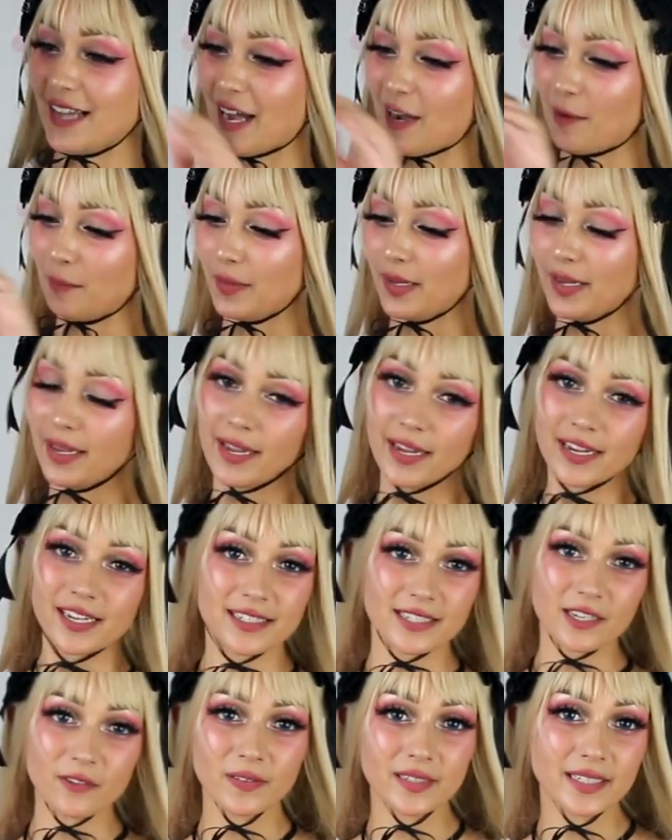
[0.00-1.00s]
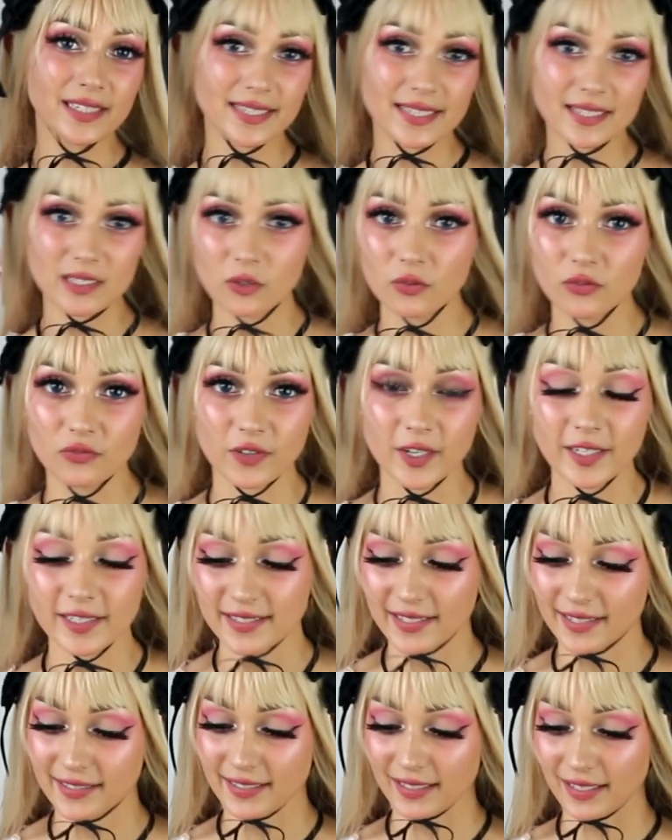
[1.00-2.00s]
Um, it definitely still
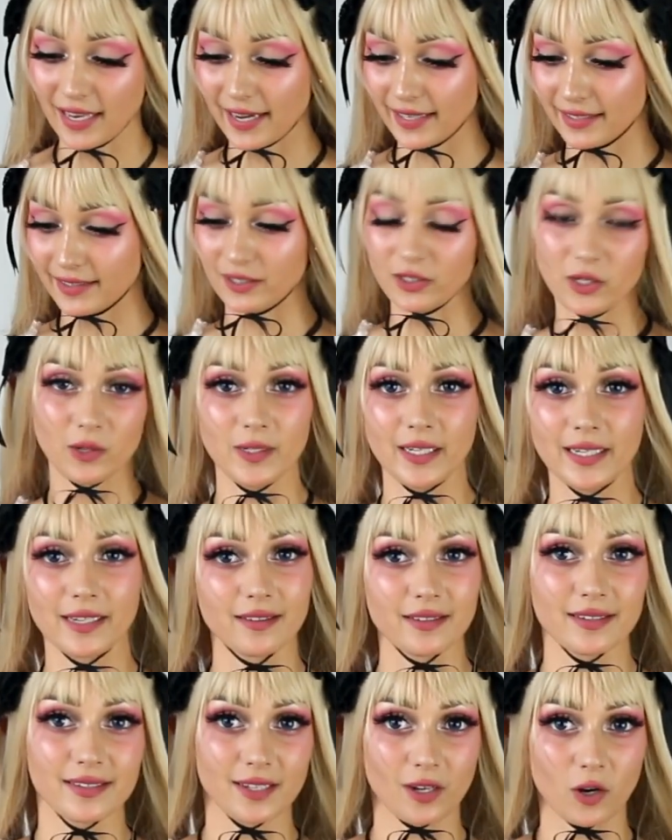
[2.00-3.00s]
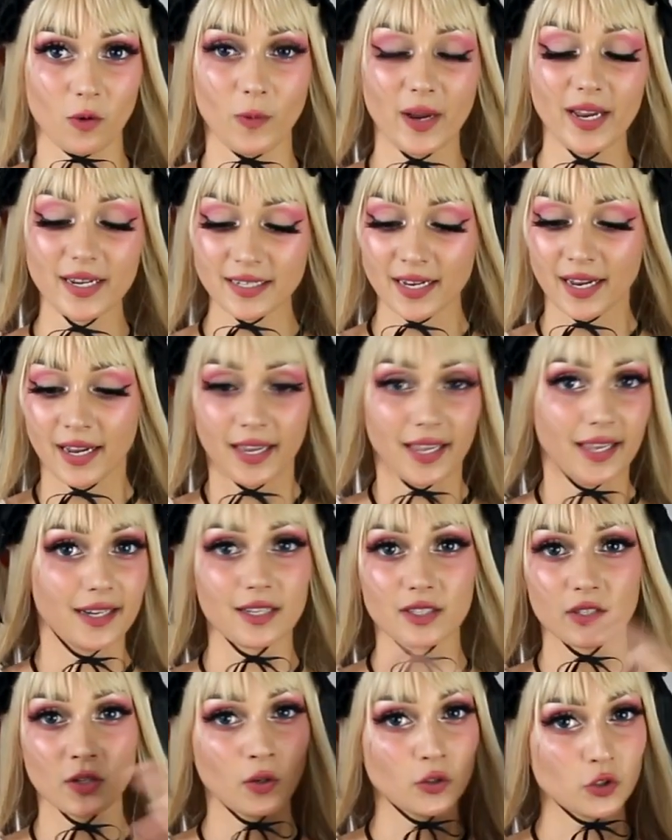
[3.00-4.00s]
fits into like the Lolita silhouette
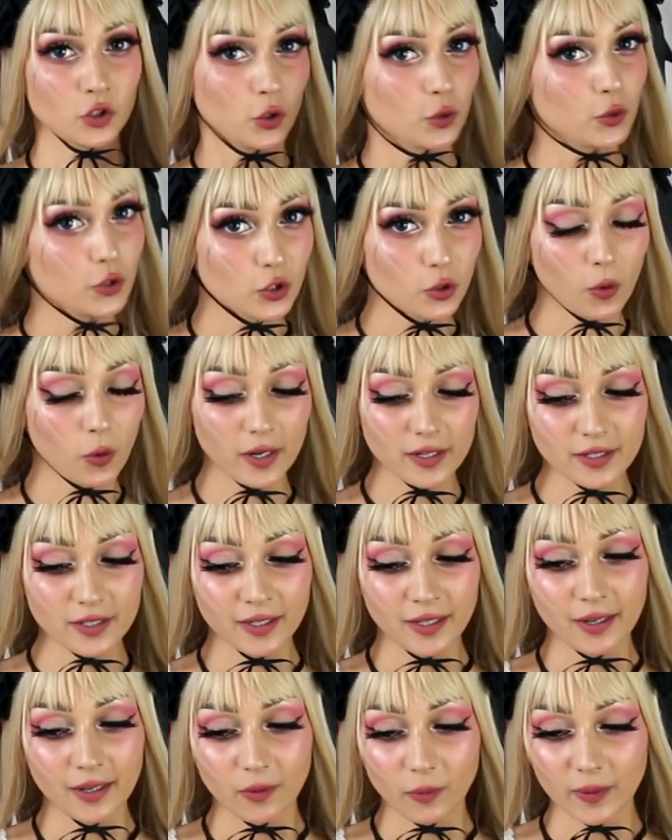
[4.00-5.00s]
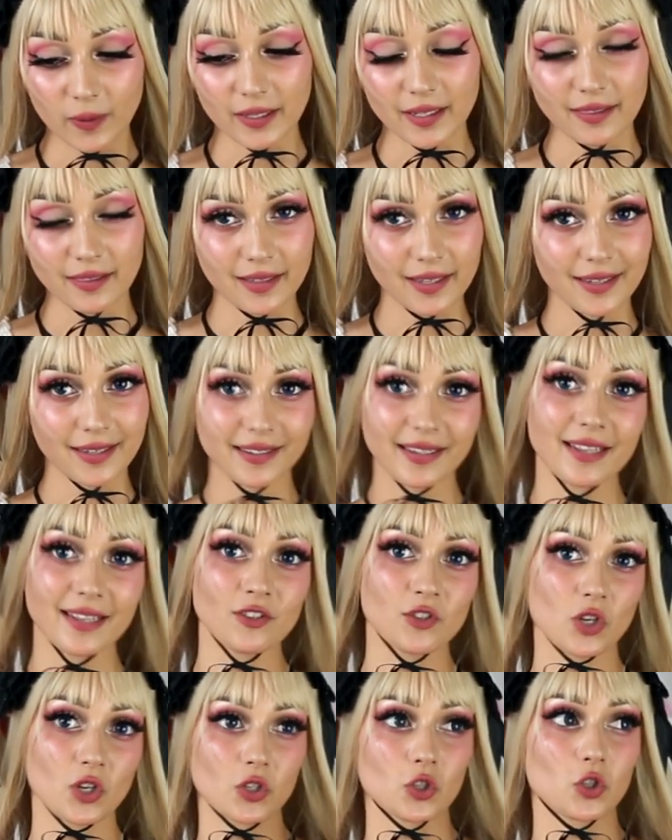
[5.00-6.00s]
and it's not too short or anything.
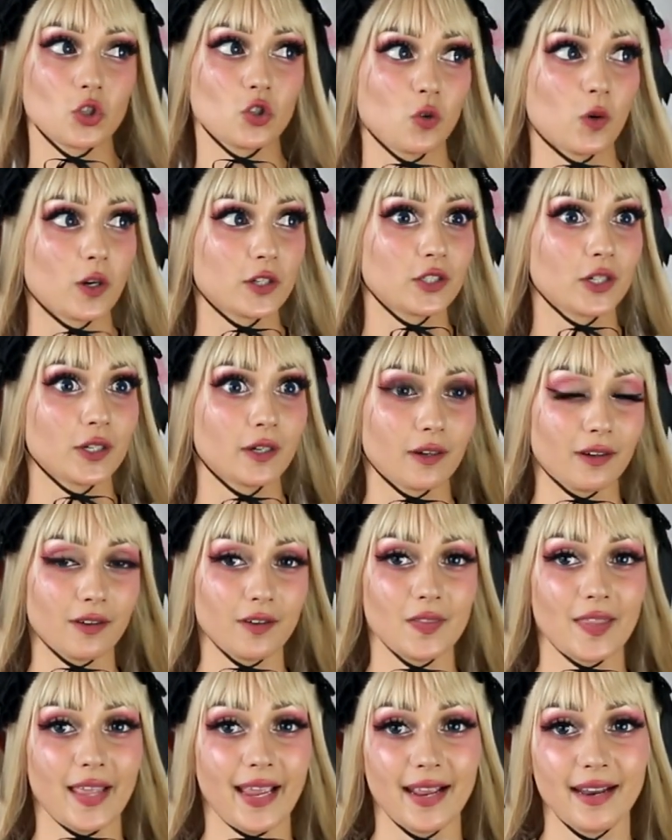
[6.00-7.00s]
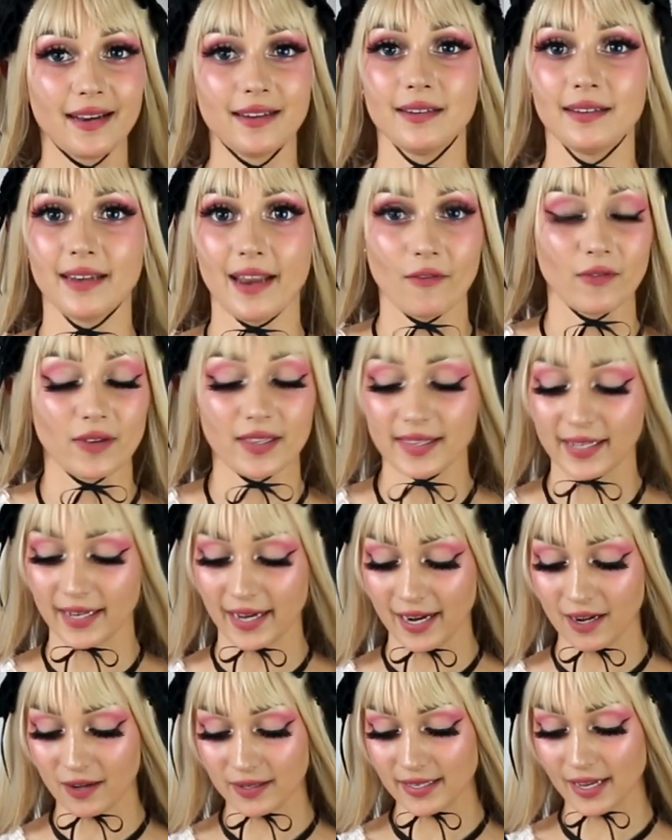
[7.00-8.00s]
It's just shorter than
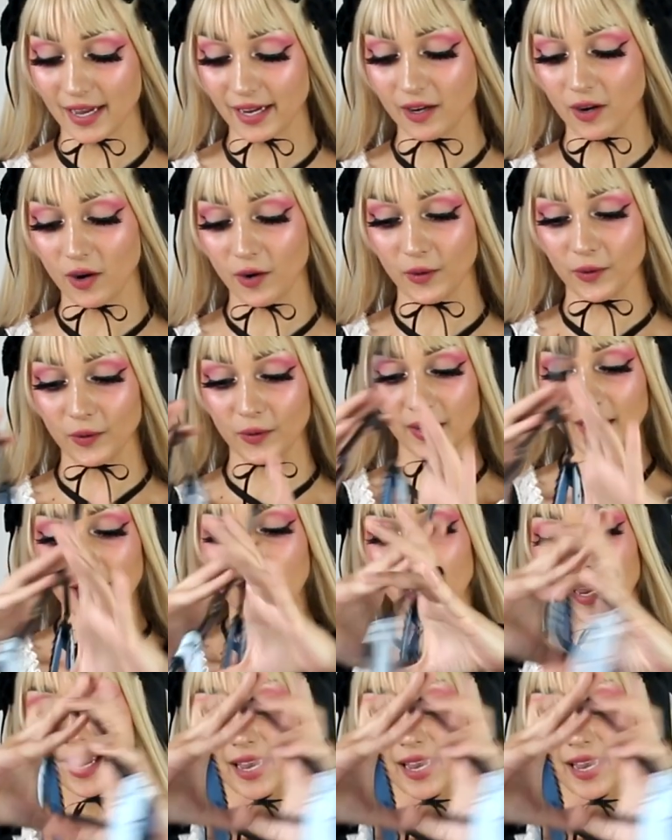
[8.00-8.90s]
everything else I own.